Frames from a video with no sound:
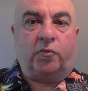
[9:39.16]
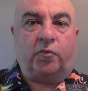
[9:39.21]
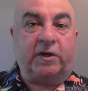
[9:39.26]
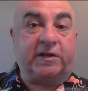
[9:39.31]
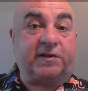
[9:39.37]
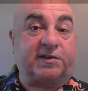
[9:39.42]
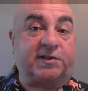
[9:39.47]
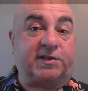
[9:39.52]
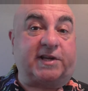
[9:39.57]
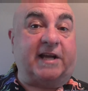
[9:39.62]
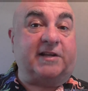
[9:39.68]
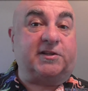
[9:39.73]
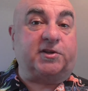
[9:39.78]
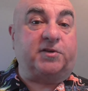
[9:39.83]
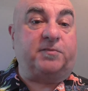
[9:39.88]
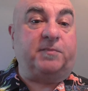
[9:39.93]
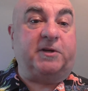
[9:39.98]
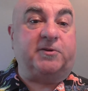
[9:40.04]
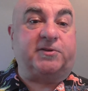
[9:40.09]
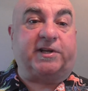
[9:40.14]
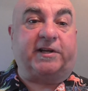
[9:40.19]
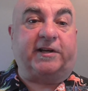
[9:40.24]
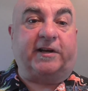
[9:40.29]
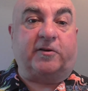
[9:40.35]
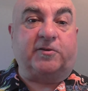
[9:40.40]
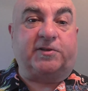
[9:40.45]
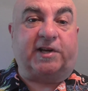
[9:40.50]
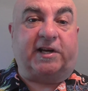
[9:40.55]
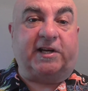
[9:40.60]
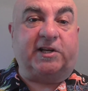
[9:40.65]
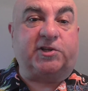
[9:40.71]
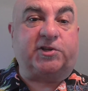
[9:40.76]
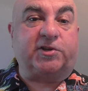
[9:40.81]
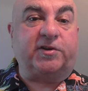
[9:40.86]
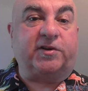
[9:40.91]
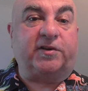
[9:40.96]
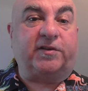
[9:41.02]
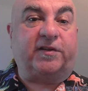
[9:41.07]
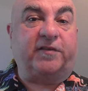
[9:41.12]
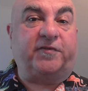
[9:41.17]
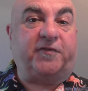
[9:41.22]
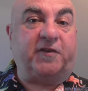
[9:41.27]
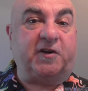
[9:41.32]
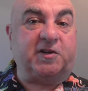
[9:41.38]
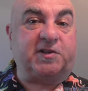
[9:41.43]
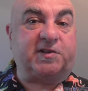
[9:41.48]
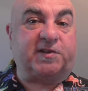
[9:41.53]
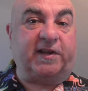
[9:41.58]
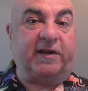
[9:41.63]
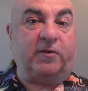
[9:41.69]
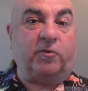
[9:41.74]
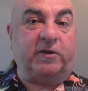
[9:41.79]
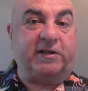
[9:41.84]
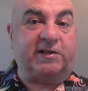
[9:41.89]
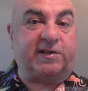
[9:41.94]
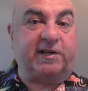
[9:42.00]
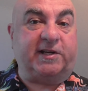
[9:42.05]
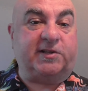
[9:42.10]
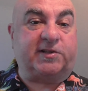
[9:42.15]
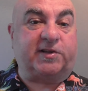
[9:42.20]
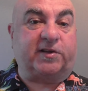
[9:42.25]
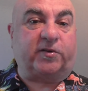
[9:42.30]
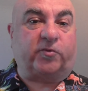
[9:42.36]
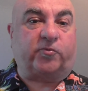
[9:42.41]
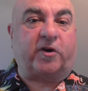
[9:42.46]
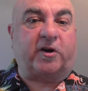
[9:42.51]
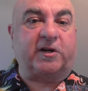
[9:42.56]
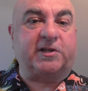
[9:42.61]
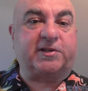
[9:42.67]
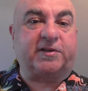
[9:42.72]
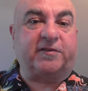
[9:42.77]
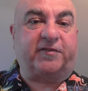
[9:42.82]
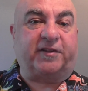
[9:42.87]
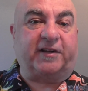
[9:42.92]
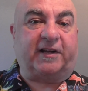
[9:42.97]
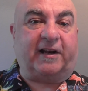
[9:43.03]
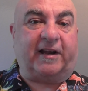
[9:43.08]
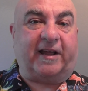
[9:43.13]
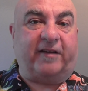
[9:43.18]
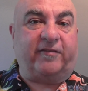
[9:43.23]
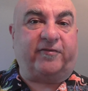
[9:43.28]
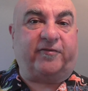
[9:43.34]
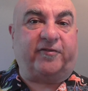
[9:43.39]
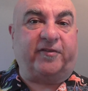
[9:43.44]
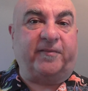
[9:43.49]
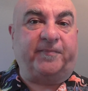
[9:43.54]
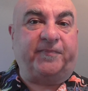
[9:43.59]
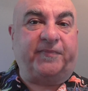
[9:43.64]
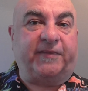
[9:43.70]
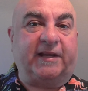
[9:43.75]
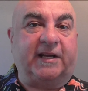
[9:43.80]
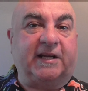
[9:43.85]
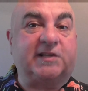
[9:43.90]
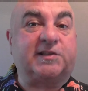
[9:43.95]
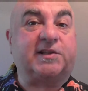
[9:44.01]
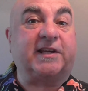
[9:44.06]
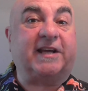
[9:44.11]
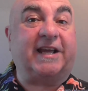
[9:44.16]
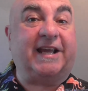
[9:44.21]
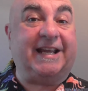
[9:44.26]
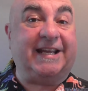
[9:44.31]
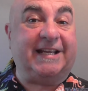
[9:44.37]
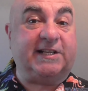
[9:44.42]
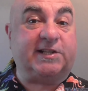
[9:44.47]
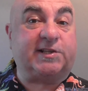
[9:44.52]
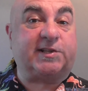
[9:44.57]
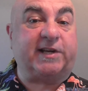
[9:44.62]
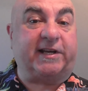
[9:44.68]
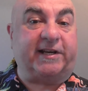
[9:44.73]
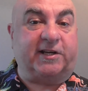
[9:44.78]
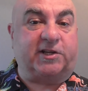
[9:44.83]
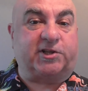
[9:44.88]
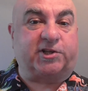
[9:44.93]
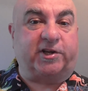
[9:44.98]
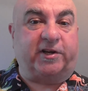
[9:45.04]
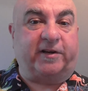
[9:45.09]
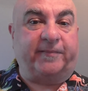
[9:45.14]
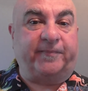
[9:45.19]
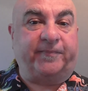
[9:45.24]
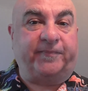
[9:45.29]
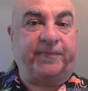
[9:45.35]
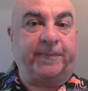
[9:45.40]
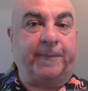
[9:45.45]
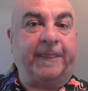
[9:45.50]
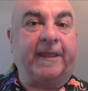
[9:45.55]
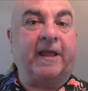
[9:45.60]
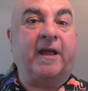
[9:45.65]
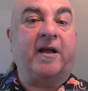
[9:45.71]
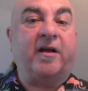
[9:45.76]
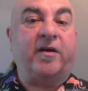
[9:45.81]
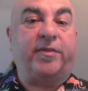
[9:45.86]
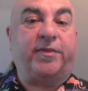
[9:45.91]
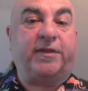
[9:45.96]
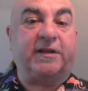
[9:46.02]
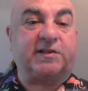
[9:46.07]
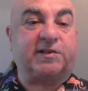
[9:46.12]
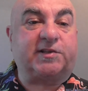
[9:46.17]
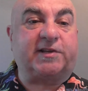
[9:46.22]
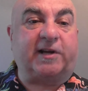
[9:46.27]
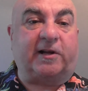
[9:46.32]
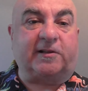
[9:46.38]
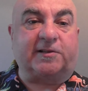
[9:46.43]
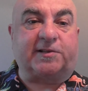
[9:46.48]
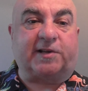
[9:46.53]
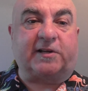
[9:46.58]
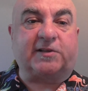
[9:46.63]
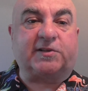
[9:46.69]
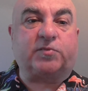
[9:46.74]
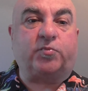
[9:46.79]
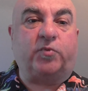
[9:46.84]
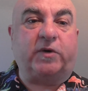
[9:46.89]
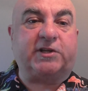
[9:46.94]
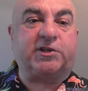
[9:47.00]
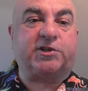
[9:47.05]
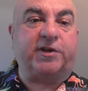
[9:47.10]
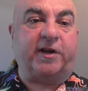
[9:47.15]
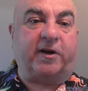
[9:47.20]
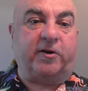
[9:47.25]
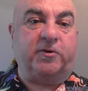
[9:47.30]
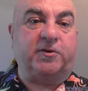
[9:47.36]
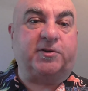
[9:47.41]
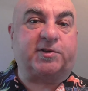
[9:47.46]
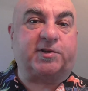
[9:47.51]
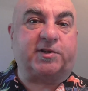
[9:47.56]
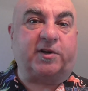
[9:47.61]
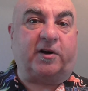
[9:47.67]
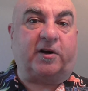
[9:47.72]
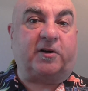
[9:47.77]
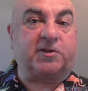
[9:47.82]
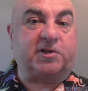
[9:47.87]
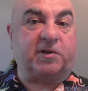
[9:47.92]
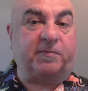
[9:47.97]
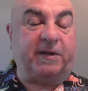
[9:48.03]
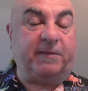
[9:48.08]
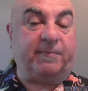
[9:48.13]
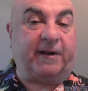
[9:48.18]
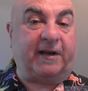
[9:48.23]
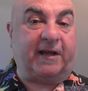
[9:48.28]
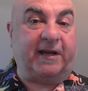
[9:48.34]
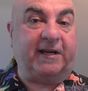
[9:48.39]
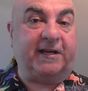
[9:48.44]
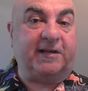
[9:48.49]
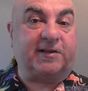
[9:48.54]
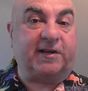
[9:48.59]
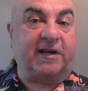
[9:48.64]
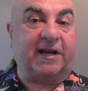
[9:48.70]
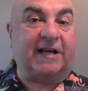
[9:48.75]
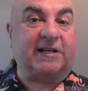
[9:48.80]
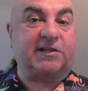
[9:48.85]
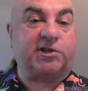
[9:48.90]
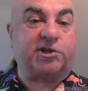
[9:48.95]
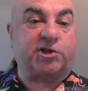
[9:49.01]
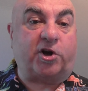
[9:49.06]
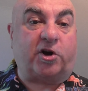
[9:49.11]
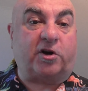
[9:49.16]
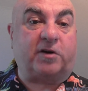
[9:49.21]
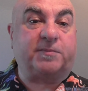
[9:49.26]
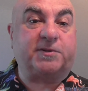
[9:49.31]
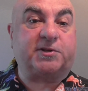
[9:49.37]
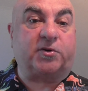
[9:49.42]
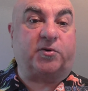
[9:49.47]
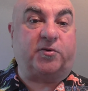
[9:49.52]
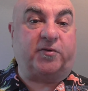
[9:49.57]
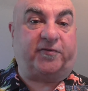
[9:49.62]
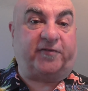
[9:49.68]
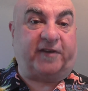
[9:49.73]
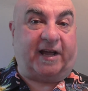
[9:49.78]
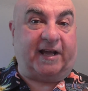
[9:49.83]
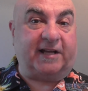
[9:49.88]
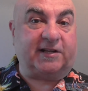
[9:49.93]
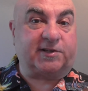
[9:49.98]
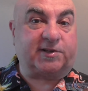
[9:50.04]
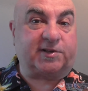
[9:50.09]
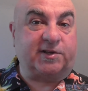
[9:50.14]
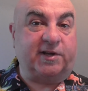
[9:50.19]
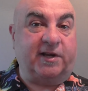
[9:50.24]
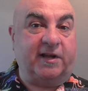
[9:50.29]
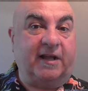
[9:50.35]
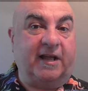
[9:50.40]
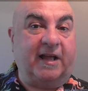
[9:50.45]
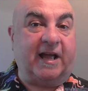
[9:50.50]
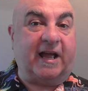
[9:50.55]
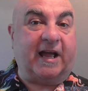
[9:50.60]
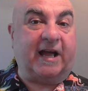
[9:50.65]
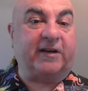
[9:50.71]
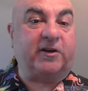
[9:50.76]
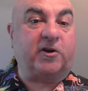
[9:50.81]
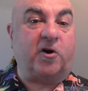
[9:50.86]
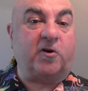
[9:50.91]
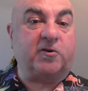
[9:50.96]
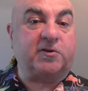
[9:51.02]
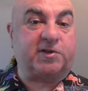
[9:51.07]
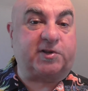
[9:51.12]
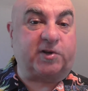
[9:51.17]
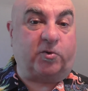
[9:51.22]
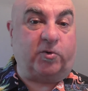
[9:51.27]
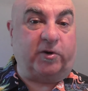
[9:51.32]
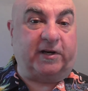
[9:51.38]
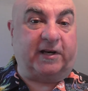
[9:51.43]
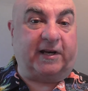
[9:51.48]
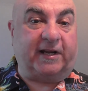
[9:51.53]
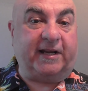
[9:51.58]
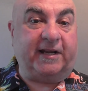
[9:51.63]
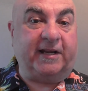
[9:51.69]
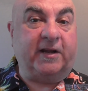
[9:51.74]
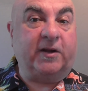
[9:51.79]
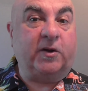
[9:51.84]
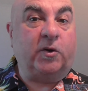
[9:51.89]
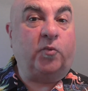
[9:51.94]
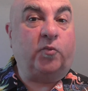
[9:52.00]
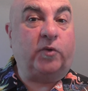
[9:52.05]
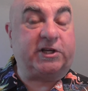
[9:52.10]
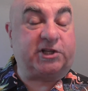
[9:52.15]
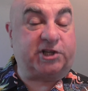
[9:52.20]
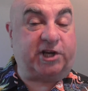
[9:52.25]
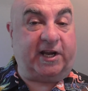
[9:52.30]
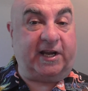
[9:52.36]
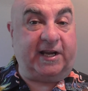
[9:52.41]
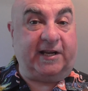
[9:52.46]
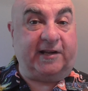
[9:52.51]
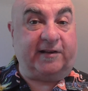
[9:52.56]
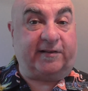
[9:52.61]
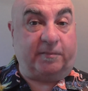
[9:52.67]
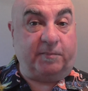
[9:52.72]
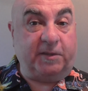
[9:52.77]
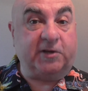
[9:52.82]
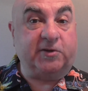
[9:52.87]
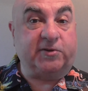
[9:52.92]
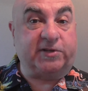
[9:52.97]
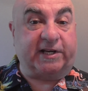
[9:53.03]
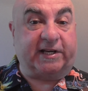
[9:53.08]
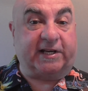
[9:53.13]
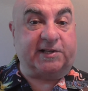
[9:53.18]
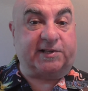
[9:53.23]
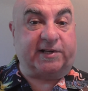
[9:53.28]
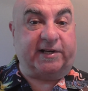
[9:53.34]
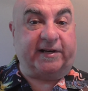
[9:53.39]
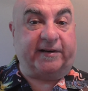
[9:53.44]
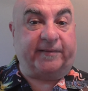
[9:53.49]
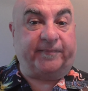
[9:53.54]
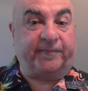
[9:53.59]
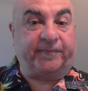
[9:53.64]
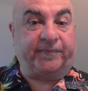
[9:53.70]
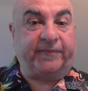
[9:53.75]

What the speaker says: With standard music notation, the first thing we see to the right of the clef is the key signature. This tells us which notes are to be played as sharps or flats, and consequently which key the music is in.